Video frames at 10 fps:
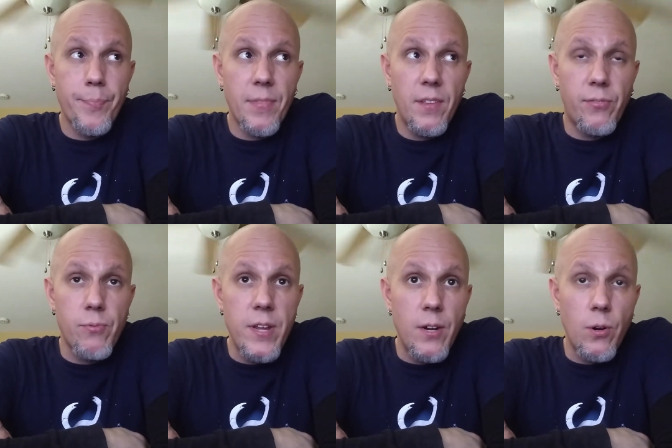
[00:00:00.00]

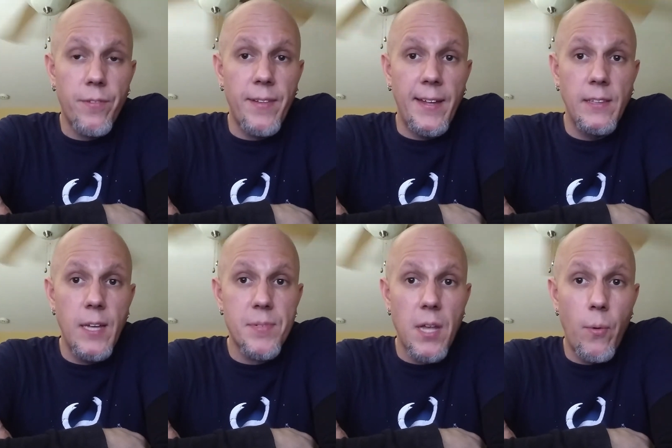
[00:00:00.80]
3 urethane
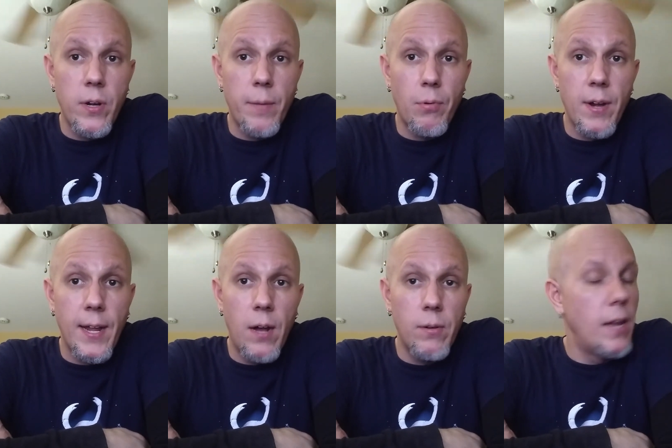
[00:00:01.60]
lips I want to
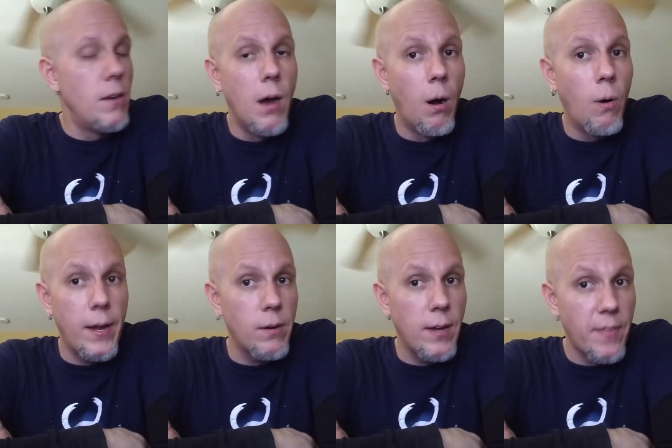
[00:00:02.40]
bring out, and no,
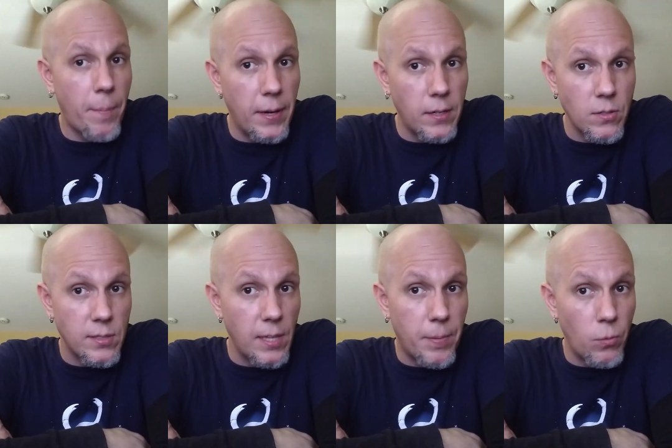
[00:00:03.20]
I don't have the pig
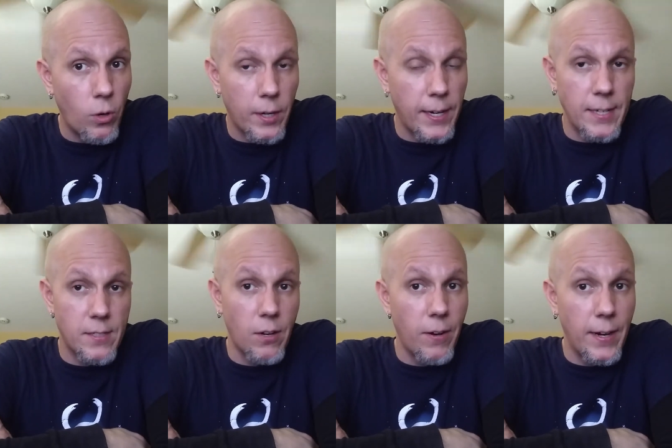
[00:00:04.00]
nose lip in working.
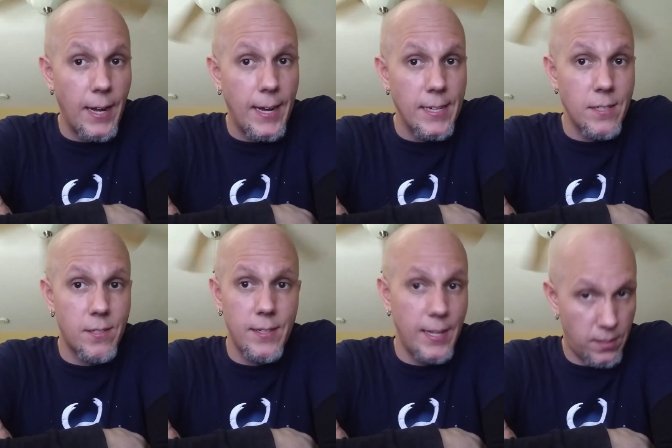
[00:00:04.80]
Sorry
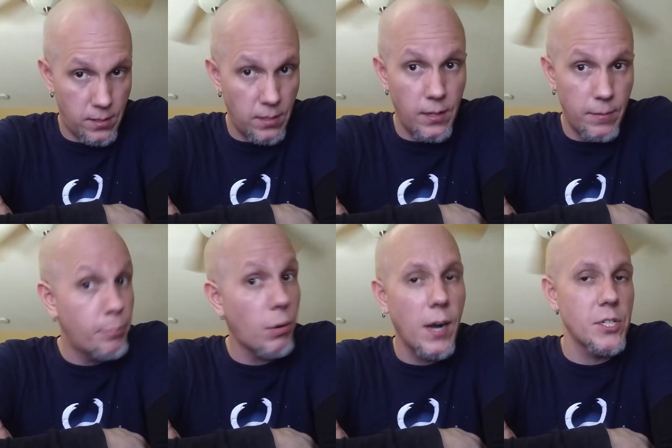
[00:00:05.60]
guys, that's a
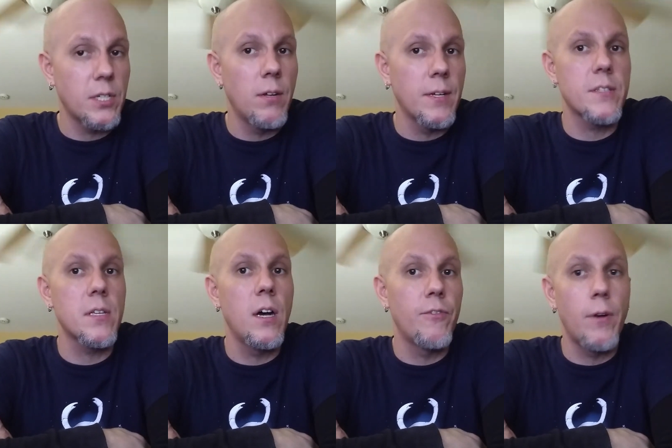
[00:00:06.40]
project all in
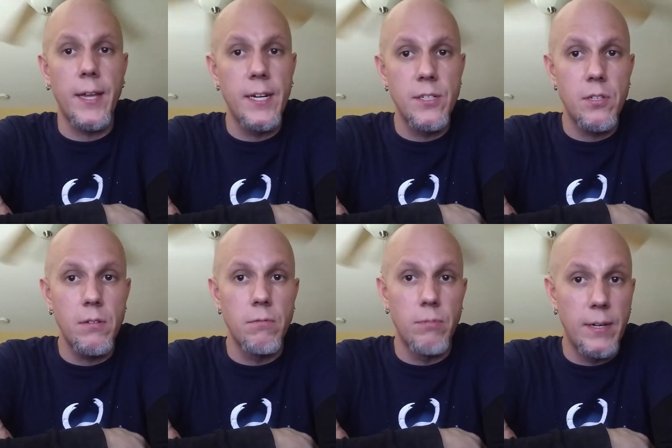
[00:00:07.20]
itself. I'll get
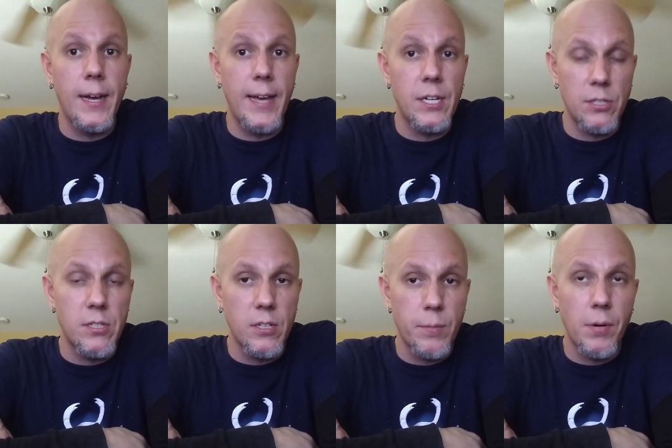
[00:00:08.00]
into when I actually
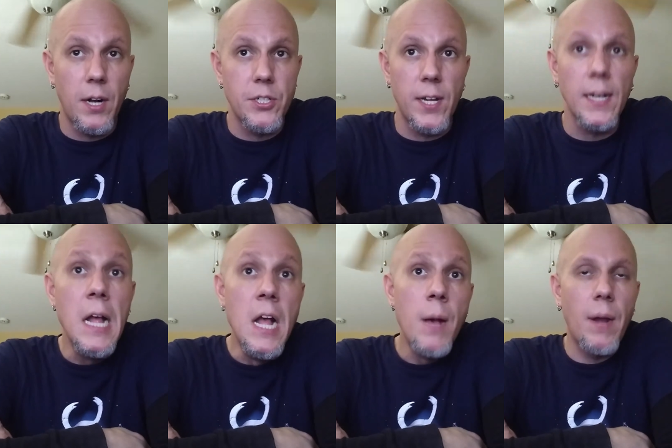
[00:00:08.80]
start the project.
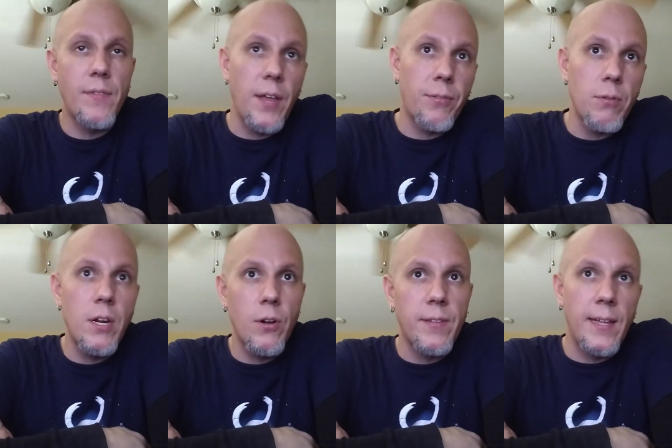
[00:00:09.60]
But I've got 3
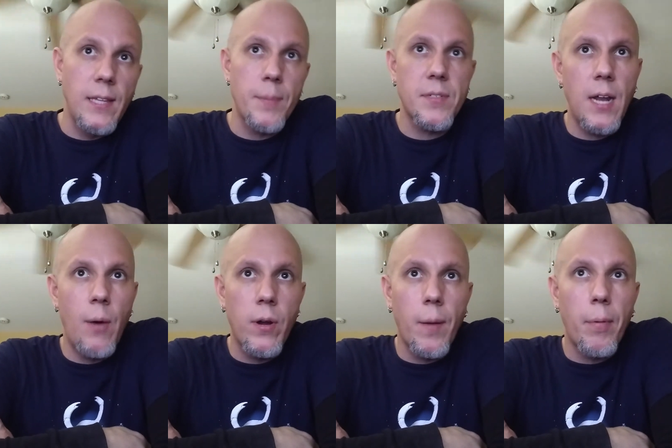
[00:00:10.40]
urethane lips that
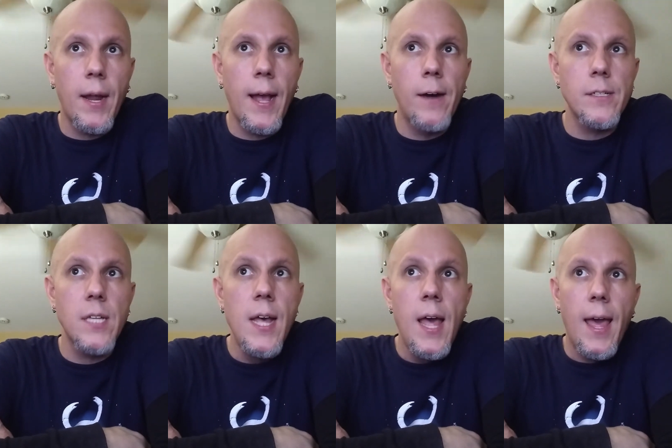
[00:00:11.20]
I want to bring out,
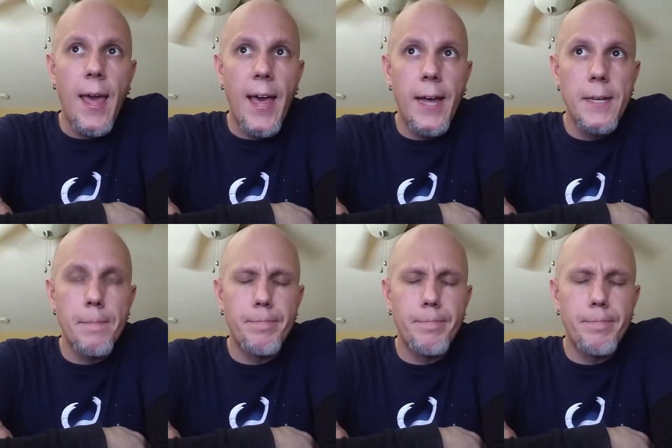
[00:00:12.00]
and